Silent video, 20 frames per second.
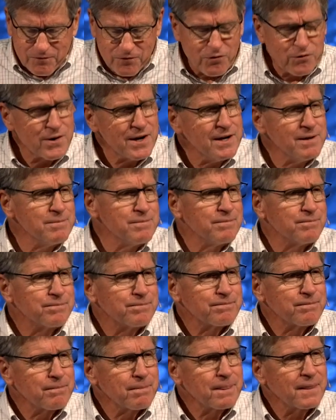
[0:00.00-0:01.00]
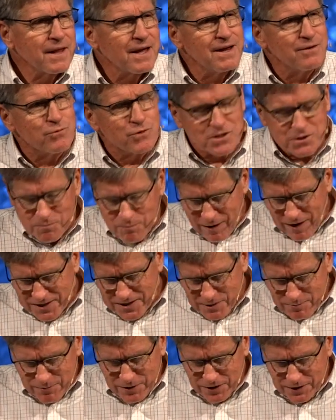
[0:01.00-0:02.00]
Freedom and
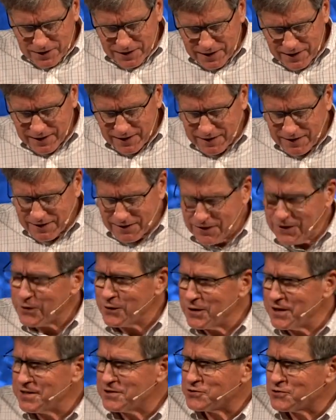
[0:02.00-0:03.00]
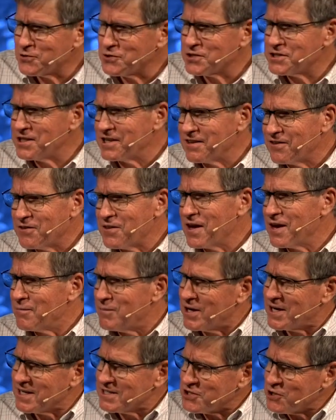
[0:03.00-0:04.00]
responsibility, they're an interesting thing
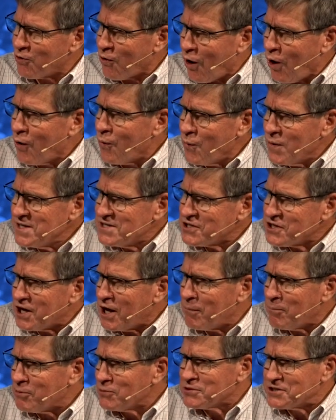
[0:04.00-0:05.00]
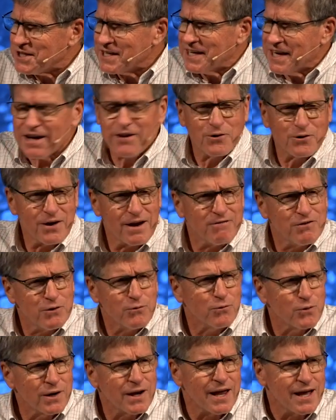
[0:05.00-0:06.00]
because they're always coupled together. Have
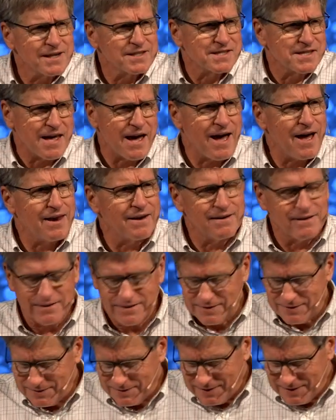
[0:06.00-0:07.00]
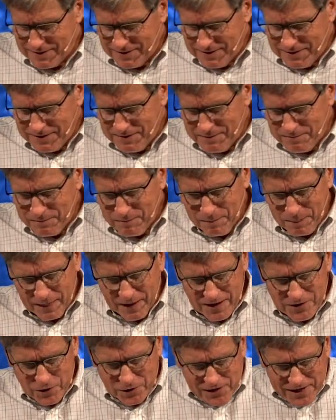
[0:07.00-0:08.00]
you realized that?
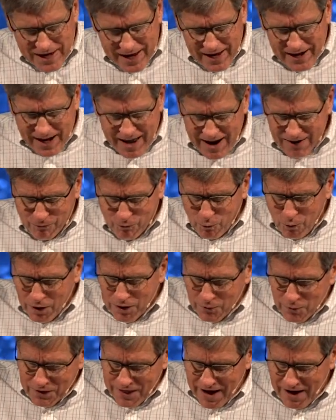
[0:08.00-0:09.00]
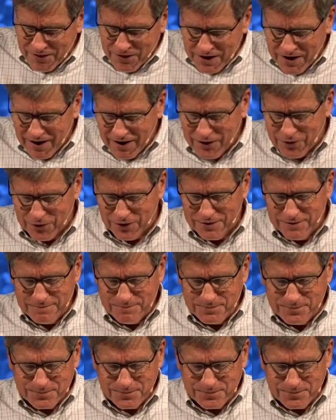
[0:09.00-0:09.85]
You can't have one without the other.